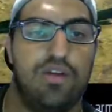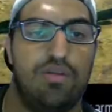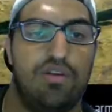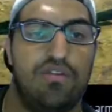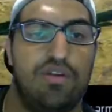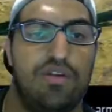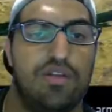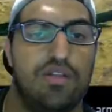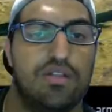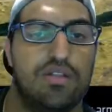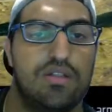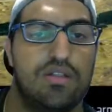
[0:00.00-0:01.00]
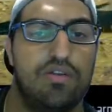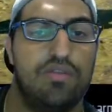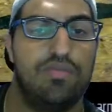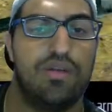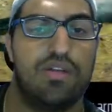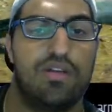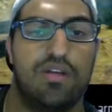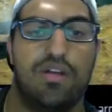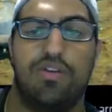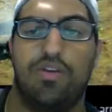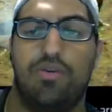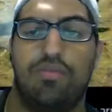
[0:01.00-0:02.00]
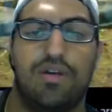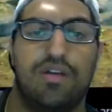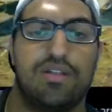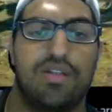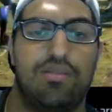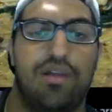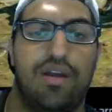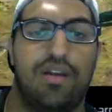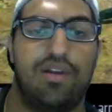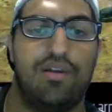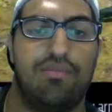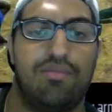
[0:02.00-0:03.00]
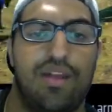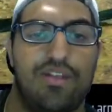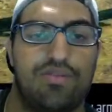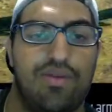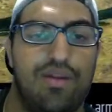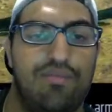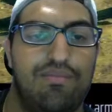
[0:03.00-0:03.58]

my Phoenix. Nope, that's gonna kill no one because I blinded him. That's right.